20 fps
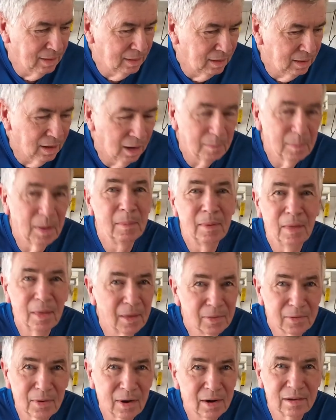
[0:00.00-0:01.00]
Maybe
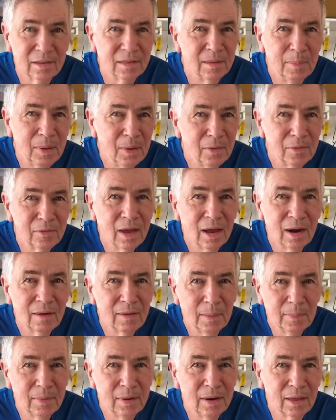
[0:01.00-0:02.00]
they're thrashing the pills out of
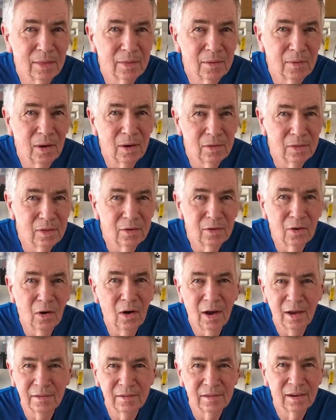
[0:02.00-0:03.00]
up and down the road. The
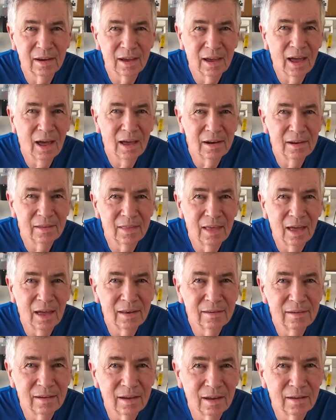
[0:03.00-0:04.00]
tyres indicated
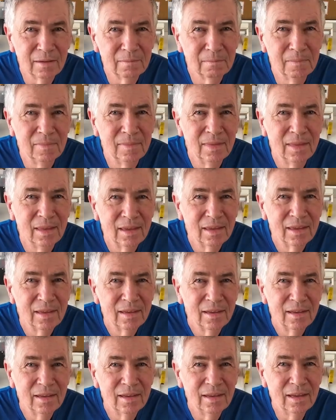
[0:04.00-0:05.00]
that
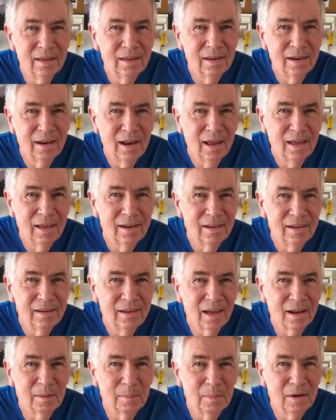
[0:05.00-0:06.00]
it had
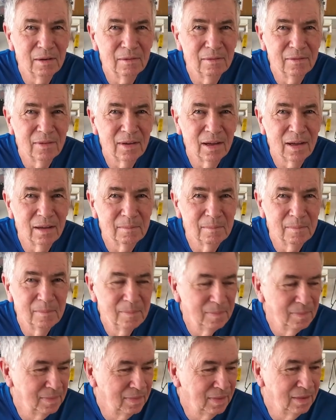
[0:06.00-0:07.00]
done a bit
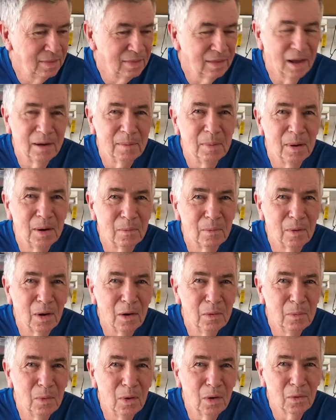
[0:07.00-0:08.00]
of
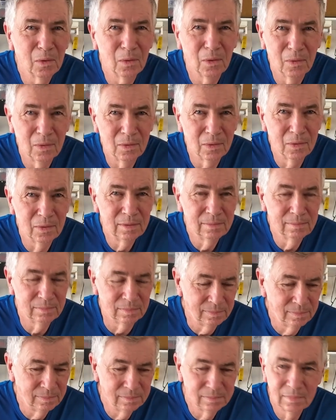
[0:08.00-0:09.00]
road work or
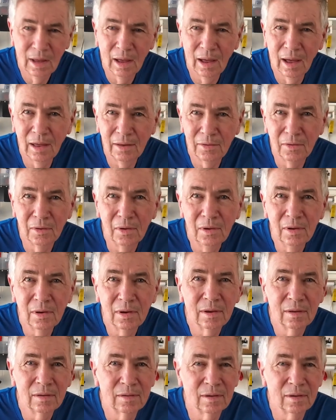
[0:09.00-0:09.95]
hard dirt.